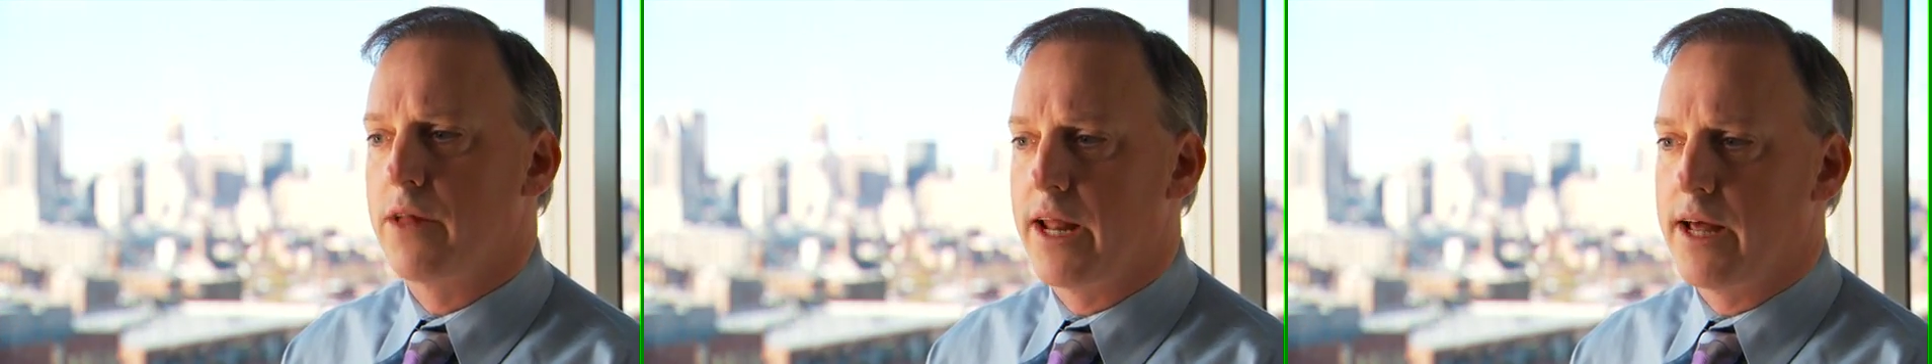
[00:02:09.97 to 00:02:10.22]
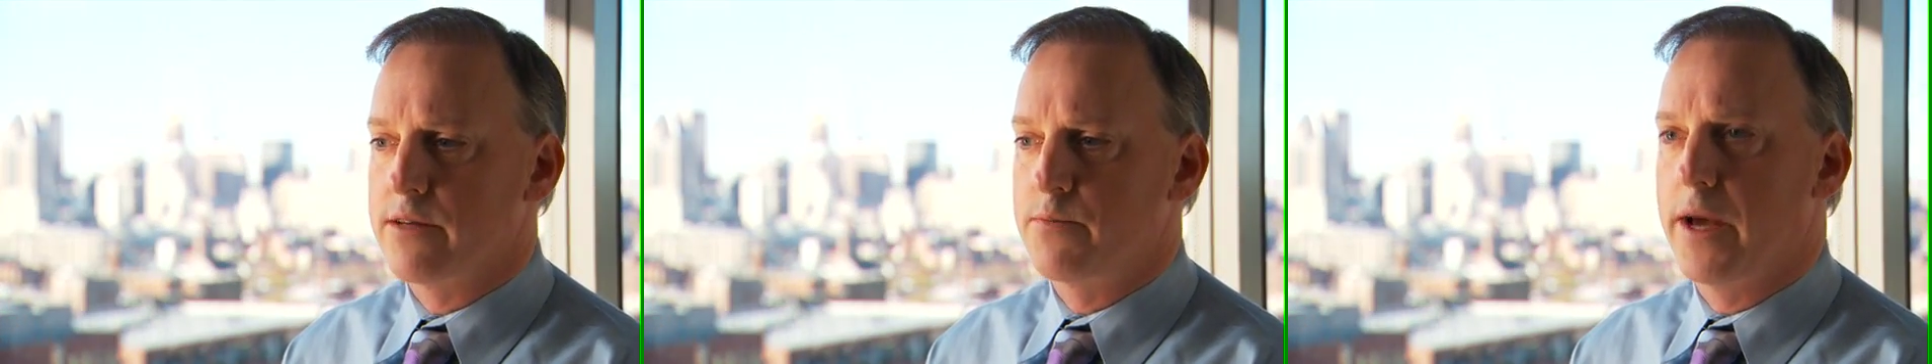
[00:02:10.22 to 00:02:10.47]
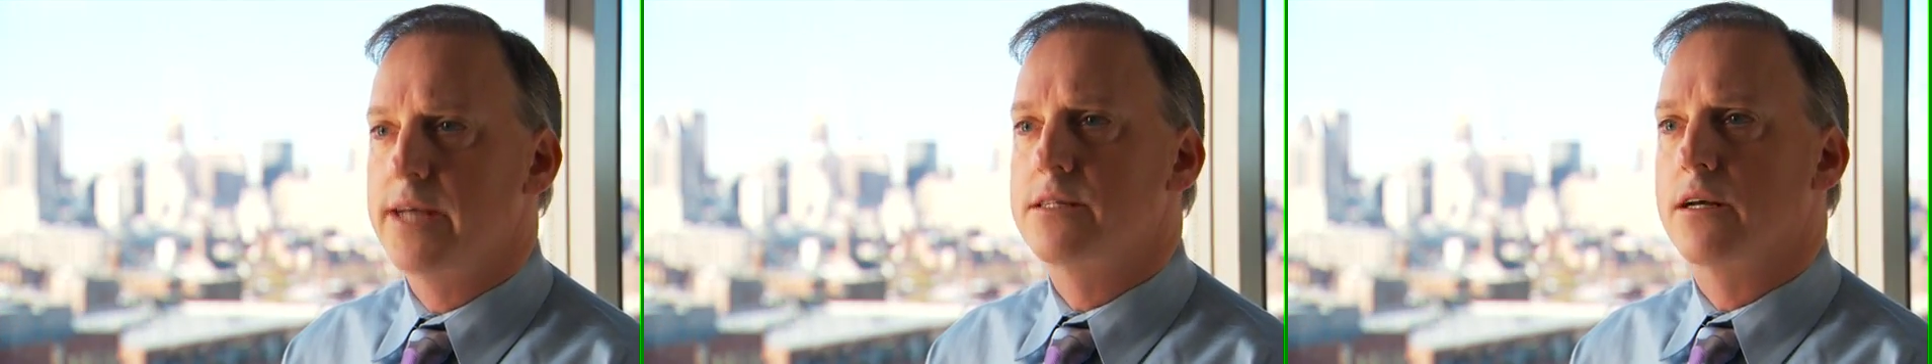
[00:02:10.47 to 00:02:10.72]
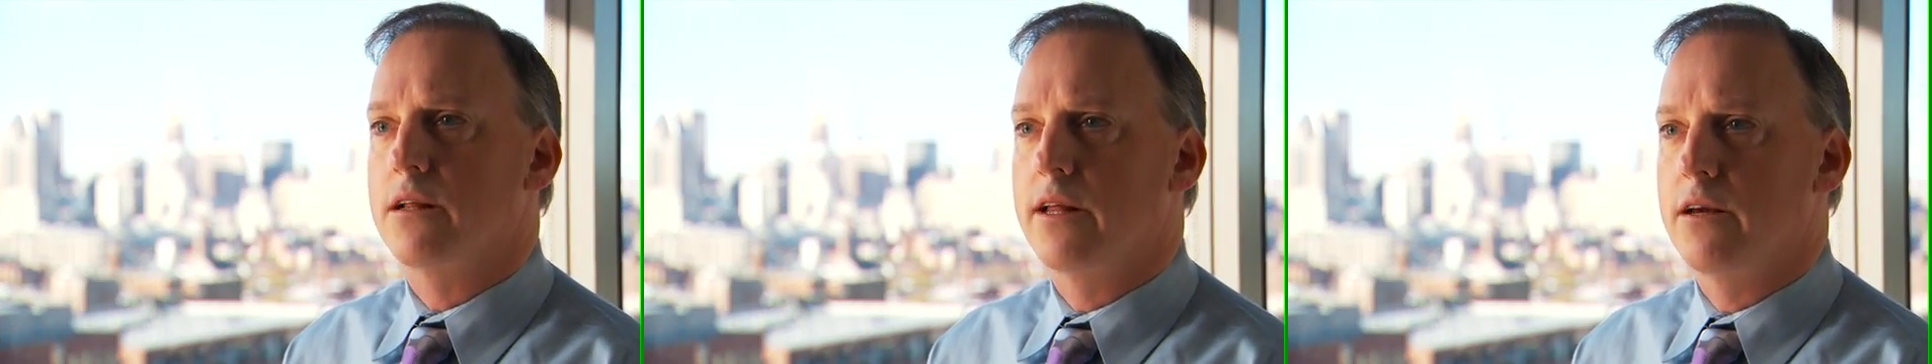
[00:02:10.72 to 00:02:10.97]
that has
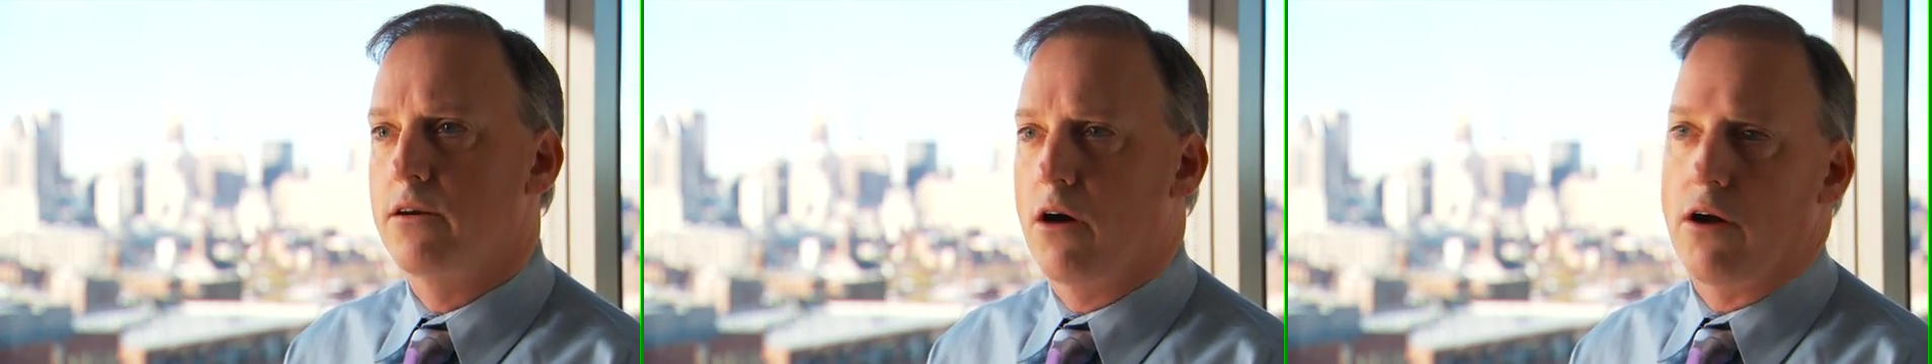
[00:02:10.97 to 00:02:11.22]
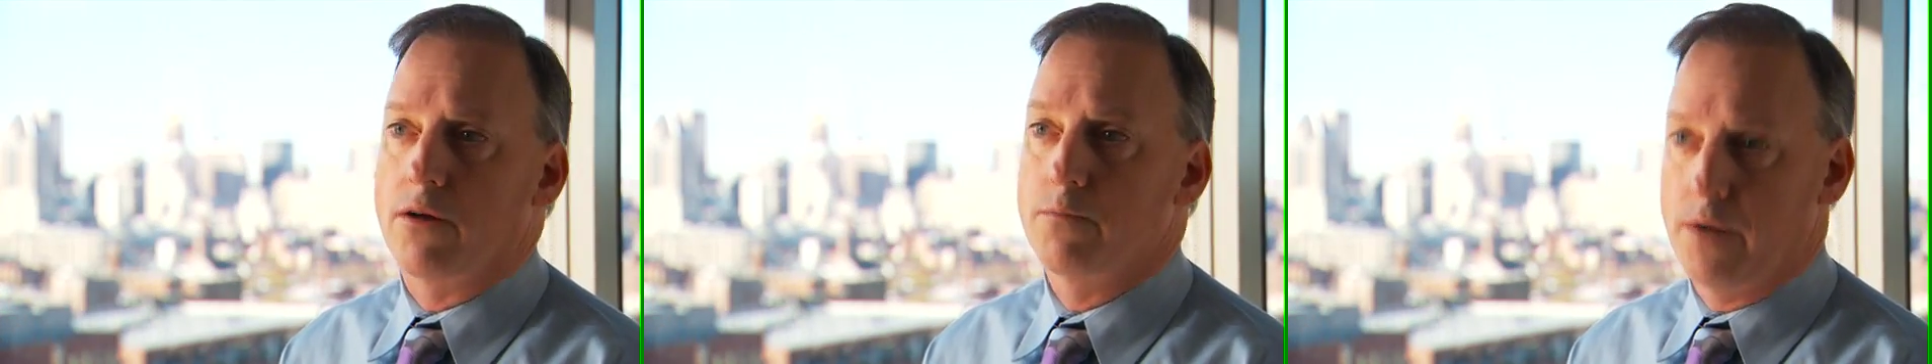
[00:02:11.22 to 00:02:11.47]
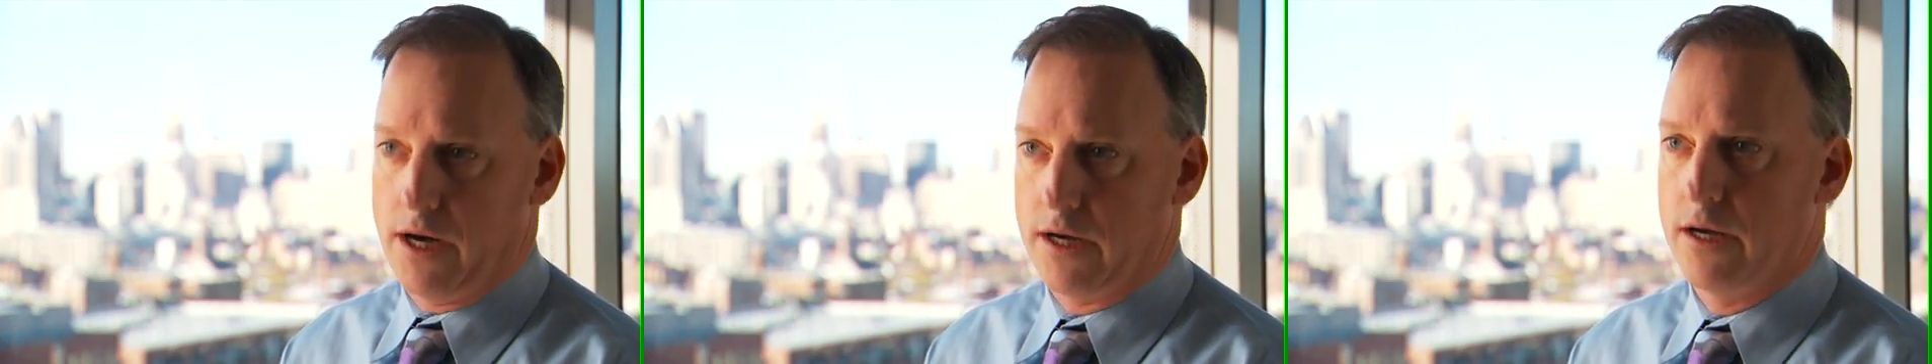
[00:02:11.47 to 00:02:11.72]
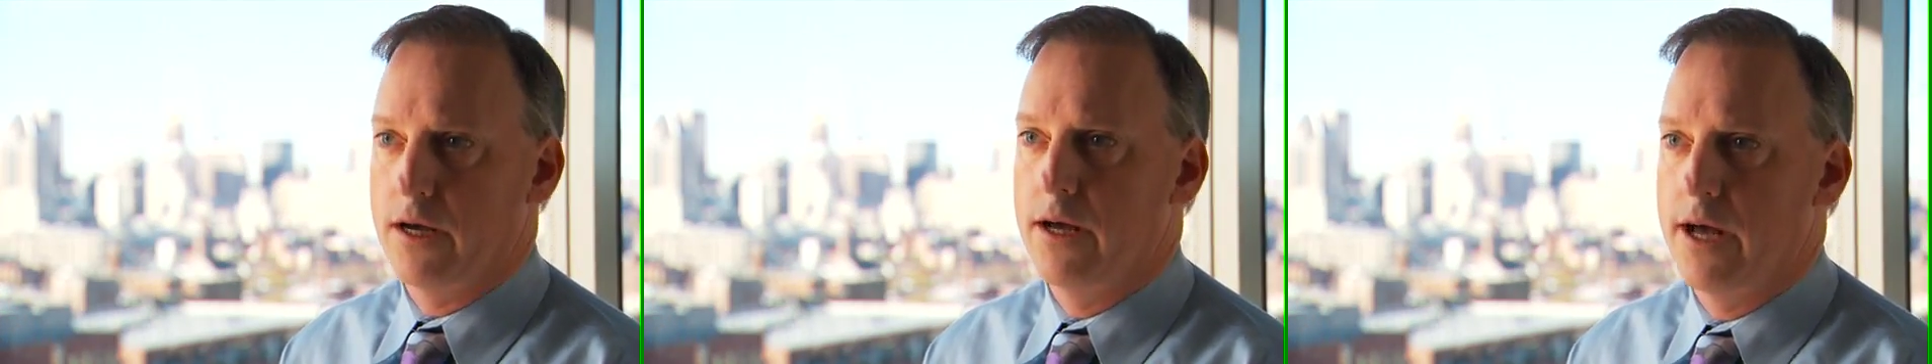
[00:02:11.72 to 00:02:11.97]
basically gone amuck